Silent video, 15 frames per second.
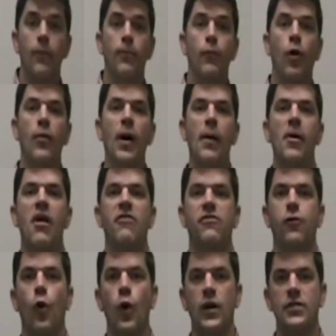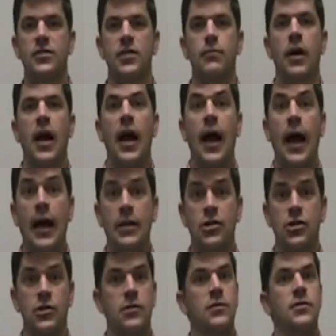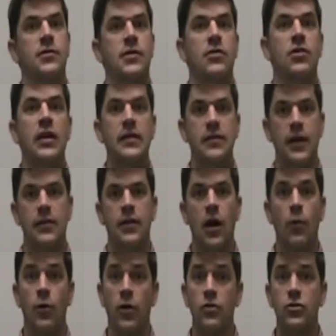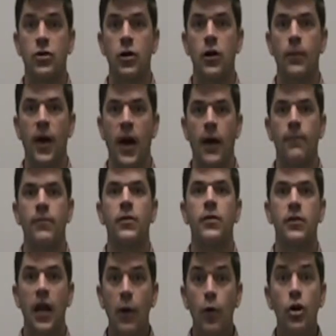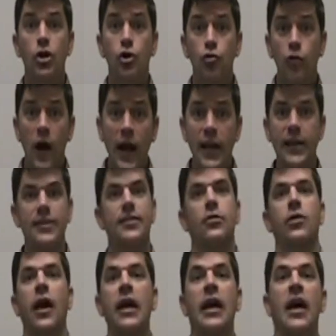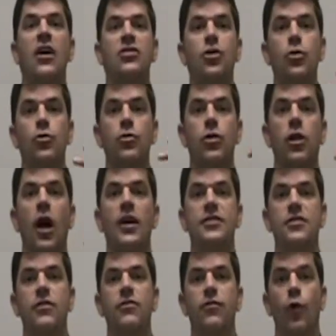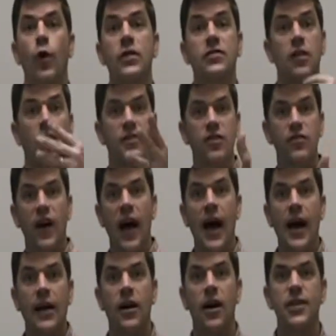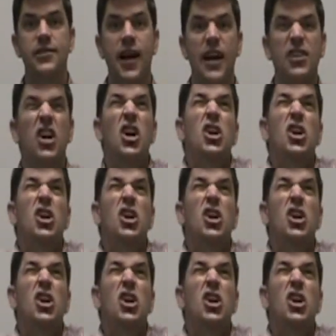what about my voice and my actions and things like that? Were those good or bad? They were great, okay? So lots of voice, lots of eye contact,